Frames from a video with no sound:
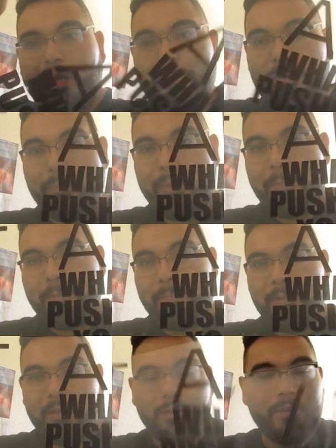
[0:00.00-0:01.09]
paper. Boop, boop.
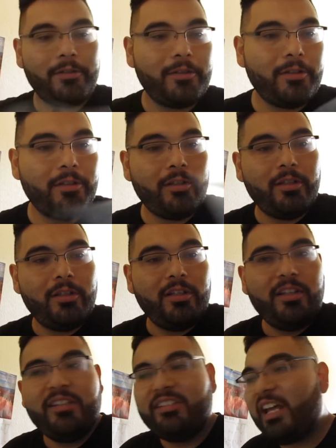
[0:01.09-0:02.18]

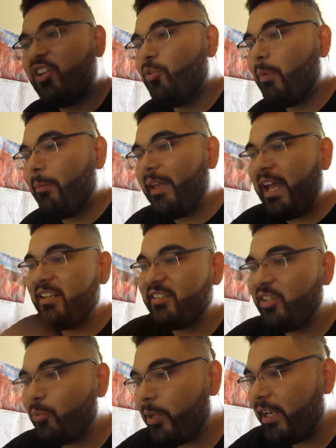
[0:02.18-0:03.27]
Now, you might be
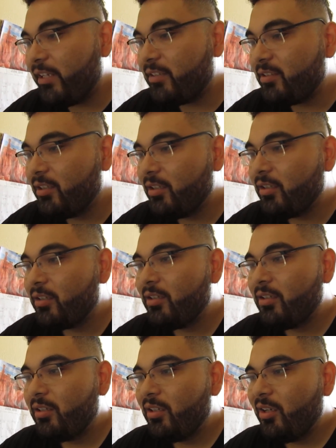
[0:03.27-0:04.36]
asking, Reyes,
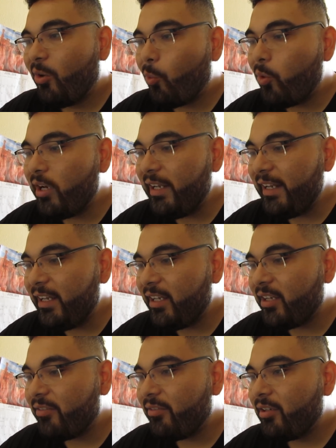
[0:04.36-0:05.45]
what
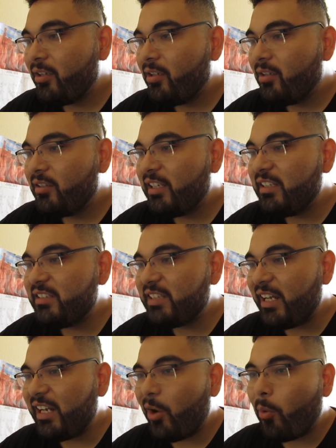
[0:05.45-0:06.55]
if the
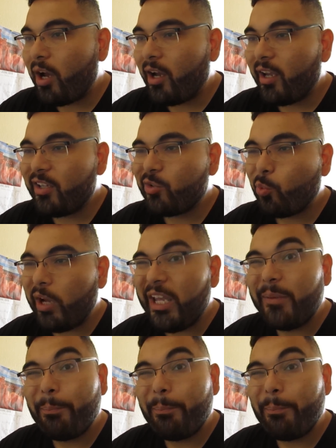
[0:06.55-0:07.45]
design I want is way